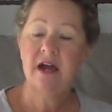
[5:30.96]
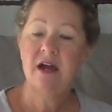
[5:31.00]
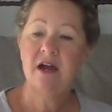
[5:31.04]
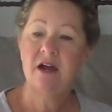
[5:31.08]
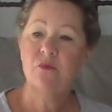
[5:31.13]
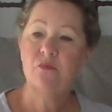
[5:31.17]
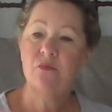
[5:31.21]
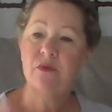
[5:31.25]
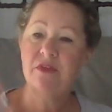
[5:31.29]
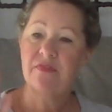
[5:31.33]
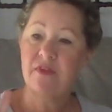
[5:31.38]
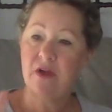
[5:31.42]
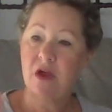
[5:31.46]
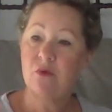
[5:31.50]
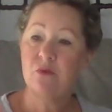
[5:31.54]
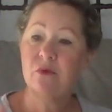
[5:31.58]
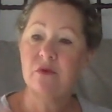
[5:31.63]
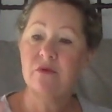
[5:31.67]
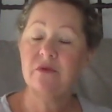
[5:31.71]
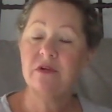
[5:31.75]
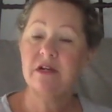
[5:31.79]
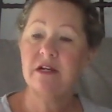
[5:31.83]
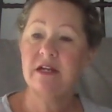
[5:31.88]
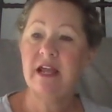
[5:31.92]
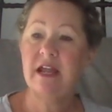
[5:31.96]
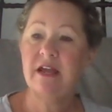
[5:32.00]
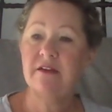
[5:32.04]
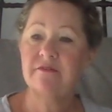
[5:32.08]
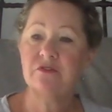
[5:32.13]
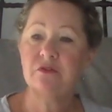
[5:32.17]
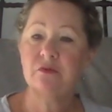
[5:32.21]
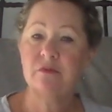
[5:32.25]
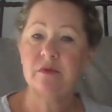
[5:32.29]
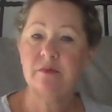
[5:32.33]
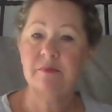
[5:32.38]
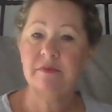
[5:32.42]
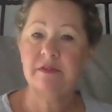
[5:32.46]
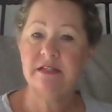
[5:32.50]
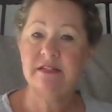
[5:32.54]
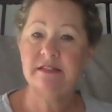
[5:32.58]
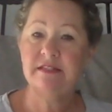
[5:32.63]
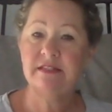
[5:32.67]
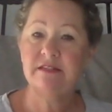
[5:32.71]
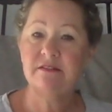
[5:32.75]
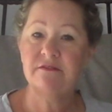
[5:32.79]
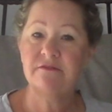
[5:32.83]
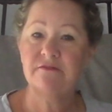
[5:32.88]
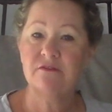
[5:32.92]
We thought we were going to have to
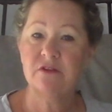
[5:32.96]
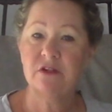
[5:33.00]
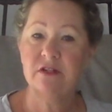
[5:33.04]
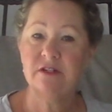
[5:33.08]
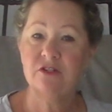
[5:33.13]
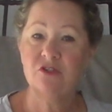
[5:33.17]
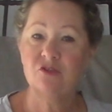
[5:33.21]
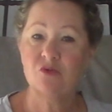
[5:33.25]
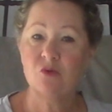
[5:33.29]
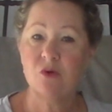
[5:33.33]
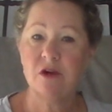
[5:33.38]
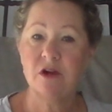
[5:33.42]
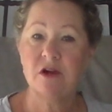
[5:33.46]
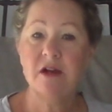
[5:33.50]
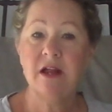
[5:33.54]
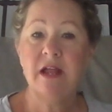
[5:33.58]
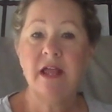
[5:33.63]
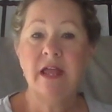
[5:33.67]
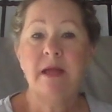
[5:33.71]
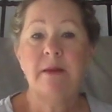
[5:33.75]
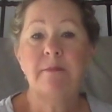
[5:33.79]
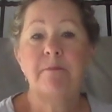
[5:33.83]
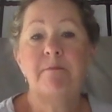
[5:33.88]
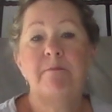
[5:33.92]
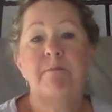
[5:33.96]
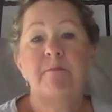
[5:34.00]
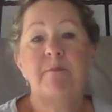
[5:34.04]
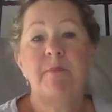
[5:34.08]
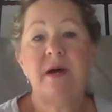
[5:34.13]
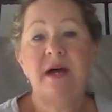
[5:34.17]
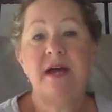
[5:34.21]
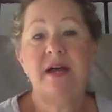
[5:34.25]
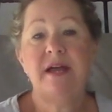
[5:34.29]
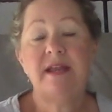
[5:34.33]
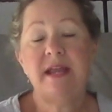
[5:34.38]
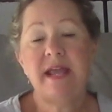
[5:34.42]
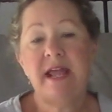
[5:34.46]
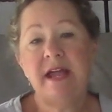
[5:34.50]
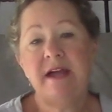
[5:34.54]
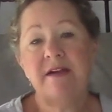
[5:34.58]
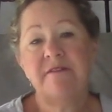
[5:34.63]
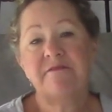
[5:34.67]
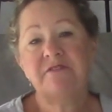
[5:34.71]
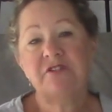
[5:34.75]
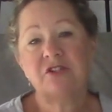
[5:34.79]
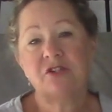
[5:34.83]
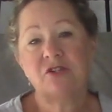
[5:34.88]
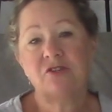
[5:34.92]
replace the front door, but
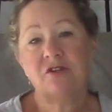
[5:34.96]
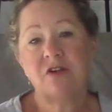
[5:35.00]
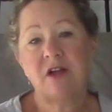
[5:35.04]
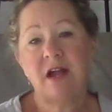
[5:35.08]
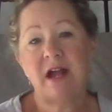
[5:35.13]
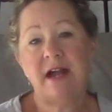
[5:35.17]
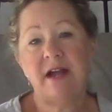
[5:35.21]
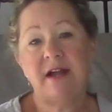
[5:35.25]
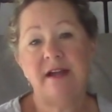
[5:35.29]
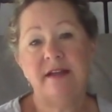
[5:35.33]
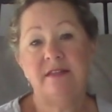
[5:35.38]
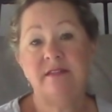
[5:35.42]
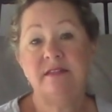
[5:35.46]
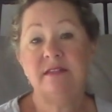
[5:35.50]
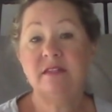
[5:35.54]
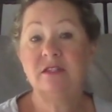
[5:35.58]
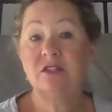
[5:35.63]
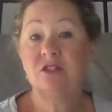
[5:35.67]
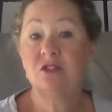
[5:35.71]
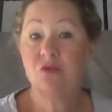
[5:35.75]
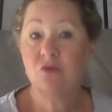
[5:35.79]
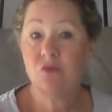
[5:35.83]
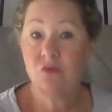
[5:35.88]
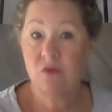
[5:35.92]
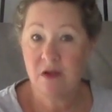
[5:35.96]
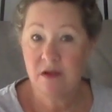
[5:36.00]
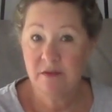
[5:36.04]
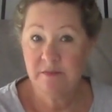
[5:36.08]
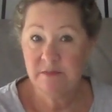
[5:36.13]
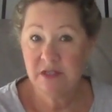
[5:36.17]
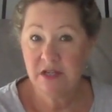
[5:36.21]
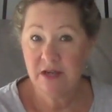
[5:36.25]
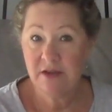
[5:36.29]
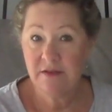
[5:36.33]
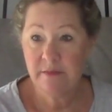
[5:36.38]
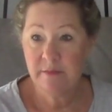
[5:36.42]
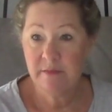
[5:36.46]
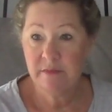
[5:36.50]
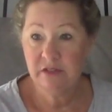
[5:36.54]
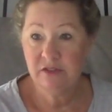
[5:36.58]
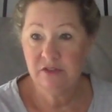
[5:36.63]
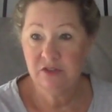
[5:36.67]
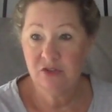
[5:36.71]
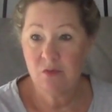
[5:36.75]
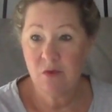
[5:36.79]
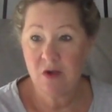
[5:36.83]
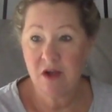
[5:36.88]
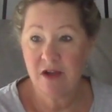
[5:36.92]
after I scrubbed all the
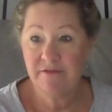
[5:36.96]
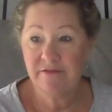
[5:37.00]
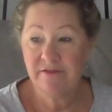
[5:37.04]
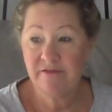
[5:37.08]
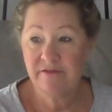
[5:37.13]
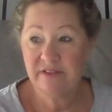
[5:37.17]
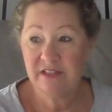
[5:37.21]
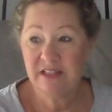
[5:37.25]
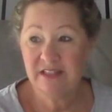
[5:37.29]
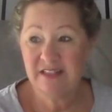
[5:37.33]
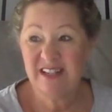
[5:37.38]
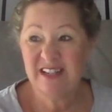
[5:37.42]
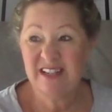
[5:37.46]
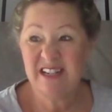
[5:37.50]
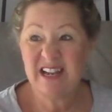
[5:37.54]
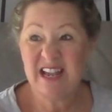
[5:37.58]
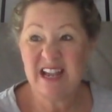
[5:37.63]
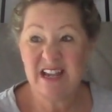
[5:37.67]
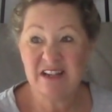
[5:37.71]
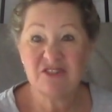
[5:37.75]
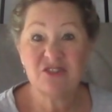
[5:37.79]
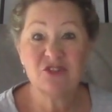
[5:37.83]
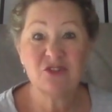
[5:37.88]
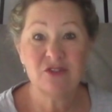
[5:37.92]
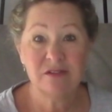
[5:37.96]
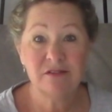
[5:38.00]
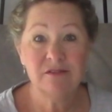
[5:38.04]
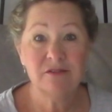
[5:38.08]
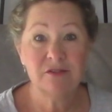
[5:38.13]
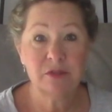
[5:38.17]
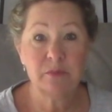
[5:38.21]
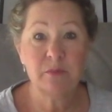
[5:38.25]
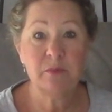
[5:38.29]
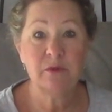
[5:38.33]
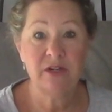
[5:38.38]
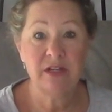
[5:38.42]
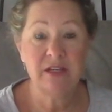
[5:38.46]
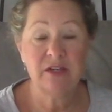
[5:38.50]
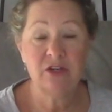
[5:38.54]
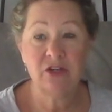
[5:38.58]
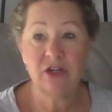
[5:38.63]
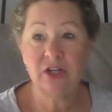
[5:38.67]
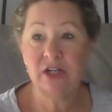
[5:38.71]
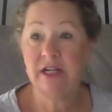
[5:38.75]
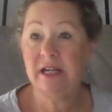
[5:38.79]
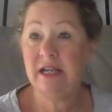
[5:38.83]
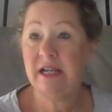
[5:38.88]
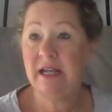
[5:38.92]
mildew off of it, it actually looked pretty
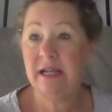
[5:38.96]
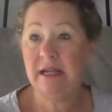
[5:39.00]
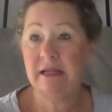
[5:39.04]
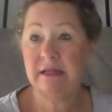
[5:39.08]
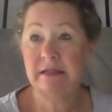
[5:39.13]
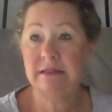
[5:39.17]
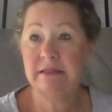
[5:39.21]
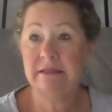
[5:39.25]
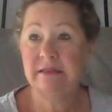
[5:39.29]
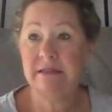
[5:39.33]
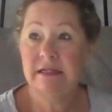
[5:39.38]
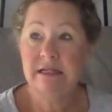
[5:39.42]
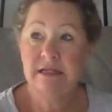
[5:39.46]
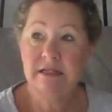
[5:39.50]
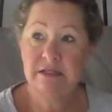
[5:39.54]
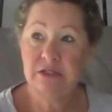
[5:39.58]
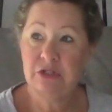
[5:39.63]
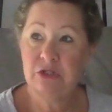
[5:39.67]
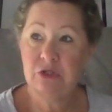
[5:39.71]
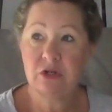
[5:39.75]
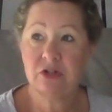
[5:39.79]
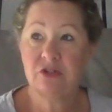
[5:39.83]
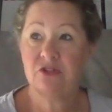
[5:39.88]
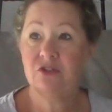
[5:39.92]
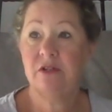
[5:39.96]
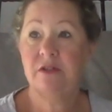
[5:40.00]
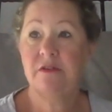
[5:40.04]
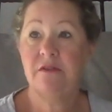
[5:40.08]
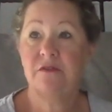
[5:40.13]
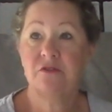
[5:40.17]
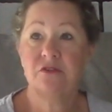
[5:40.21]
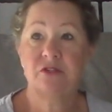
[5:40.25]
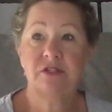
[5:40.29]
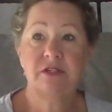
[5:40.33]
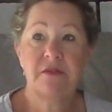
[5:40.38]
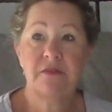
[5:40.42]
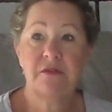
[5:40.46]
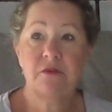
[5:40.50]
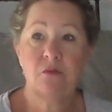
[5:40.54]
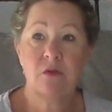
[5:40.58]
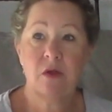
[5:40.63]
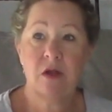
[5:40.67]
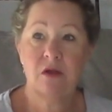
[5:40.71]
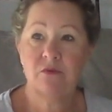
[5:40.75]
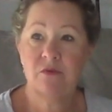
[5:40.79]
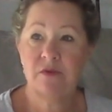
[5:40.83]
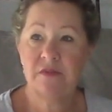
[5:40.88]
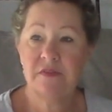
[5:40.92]
good, and structurally there's nothing
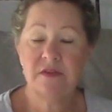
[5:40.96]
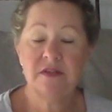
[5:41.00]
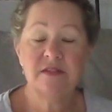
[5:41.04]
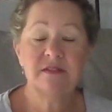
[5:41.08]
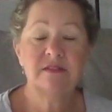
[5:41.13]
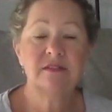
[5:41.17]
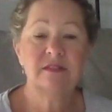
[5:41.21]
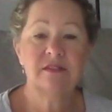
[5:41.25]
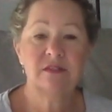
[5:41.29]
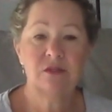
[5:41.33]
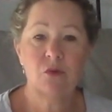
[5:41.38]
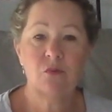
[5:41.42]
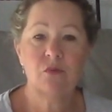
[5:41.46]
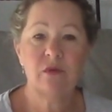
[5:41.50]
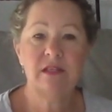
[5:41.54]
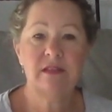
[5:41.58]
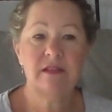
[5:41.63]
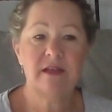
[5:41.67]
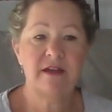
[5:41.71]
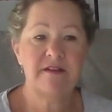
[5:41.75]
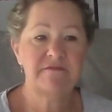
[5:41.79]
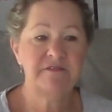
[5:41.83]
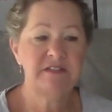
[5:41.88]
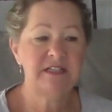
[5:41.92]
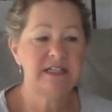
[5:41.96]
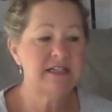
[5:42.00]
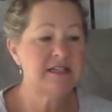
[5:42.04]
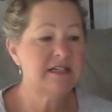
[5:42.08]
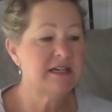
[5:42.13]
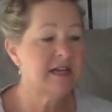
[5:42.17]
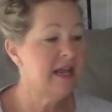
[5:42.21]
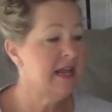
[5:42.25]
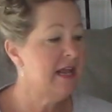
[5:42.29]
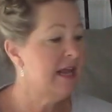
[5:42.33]
wrong with it, so we left it.